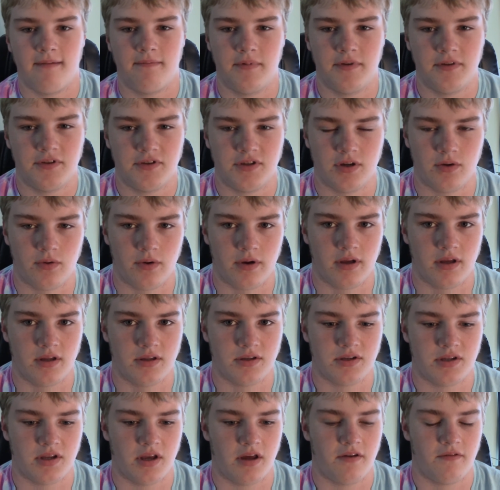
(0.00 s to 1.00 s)
been doing
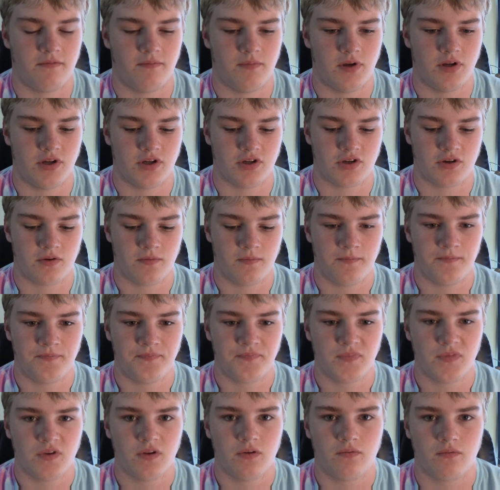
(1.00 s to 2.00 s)
instead of me just
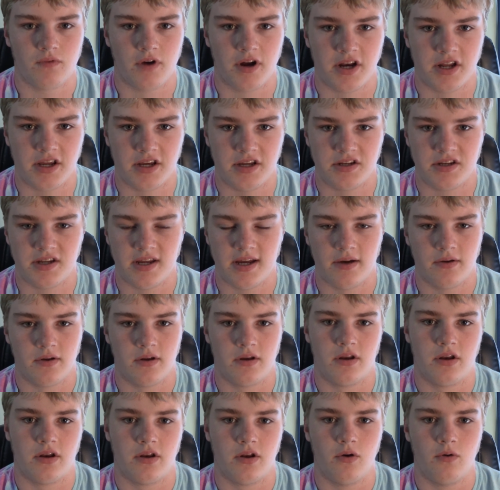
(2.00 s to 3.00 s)
writing it down
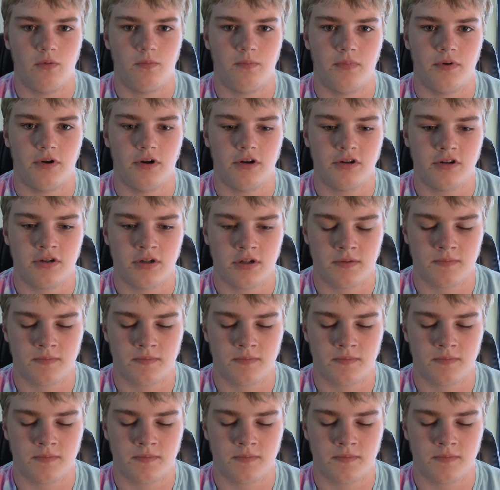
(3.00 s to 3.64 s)
in a notebook.